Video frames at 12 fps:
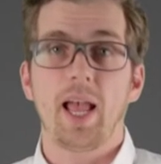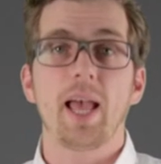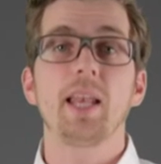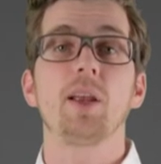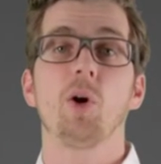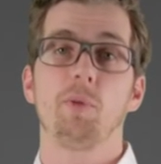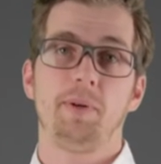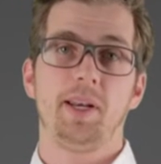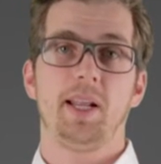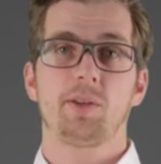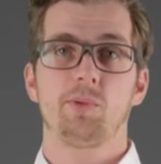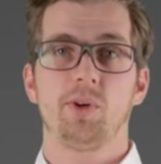any
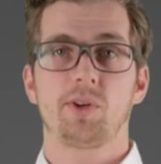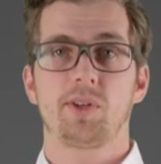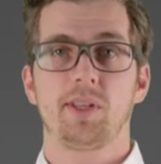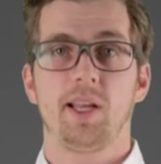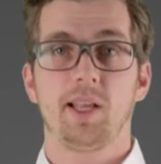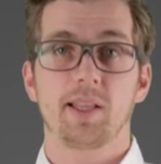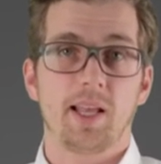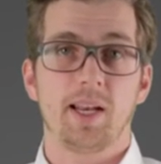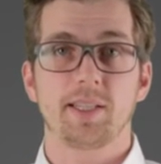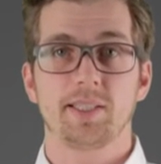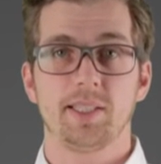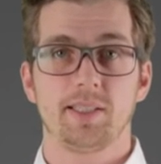open network that,
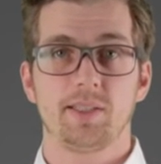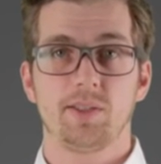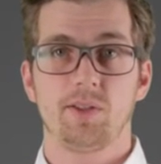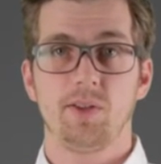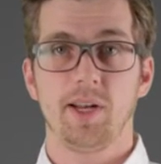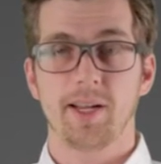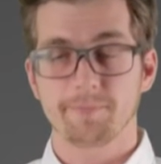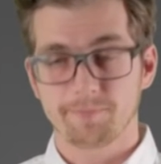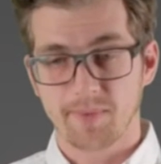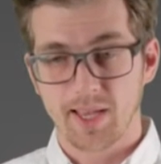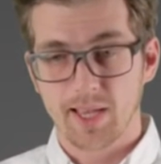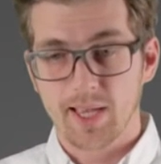that exists today.
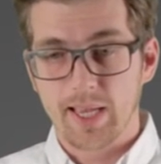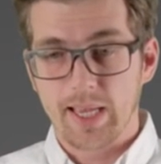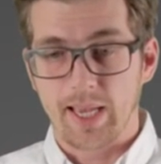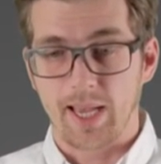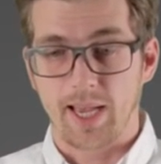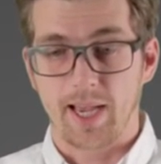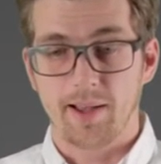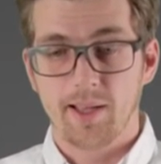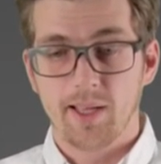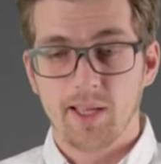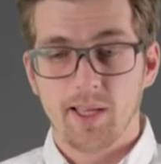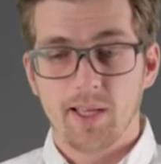Uh,
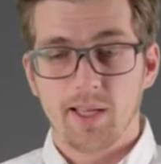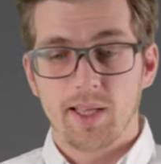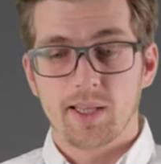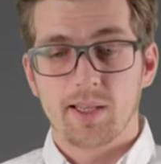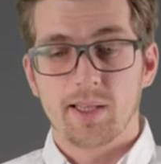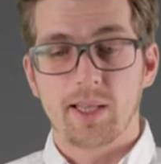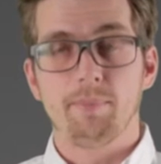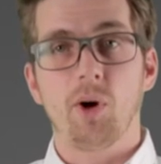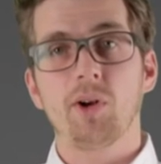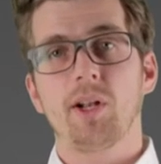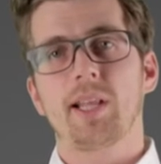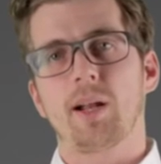the
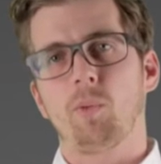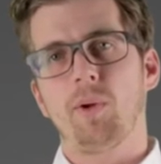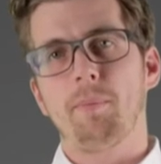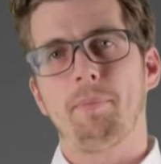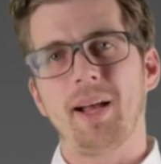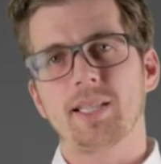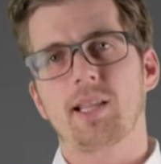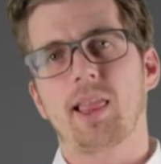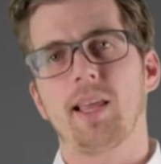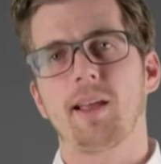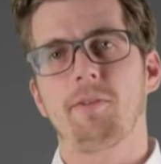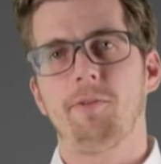model that we best
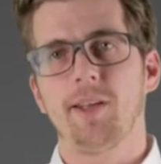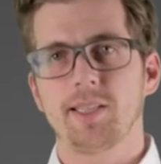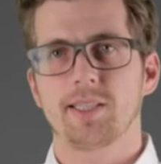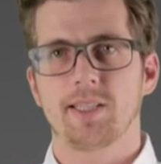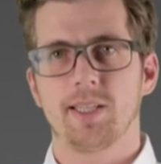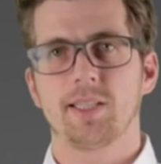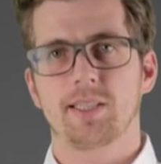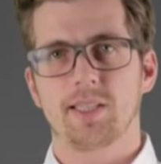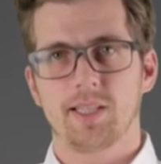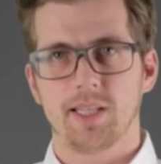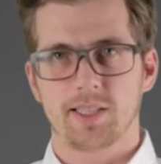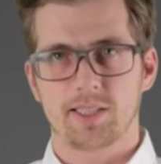think fits
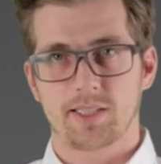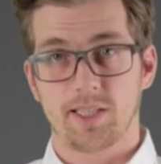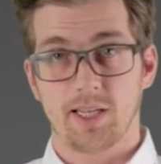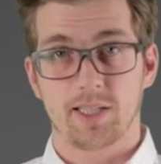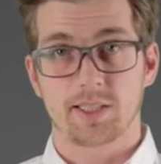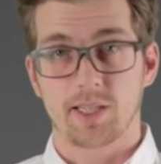this, this uh,